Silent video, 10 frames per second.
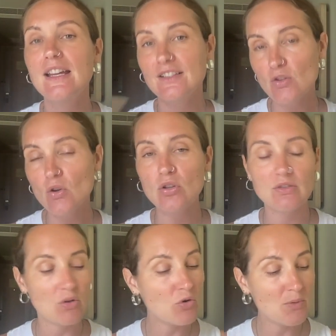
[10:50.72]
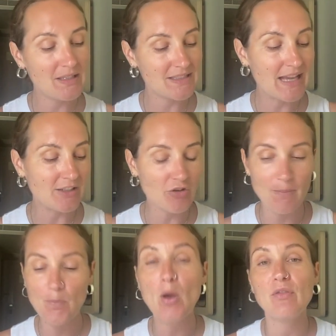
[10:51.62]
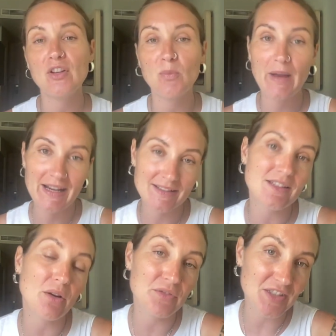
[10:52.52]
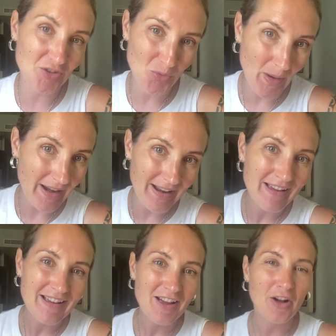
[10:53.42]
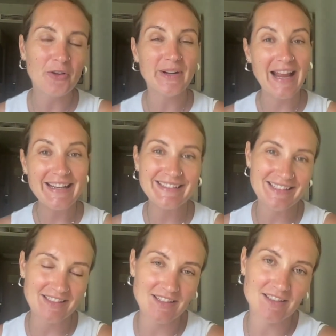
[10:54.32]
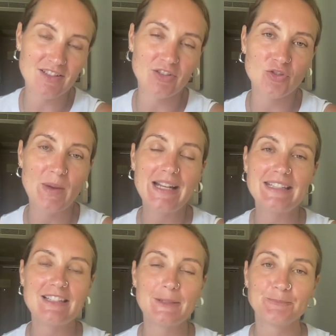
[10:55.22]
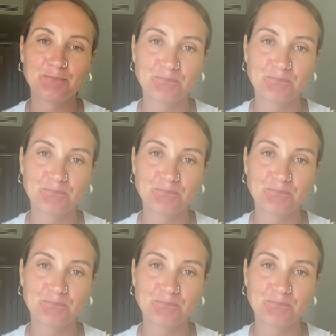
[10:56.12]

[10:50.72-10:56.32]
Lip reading: It's always like the perfect balance of this dual reality, this duality.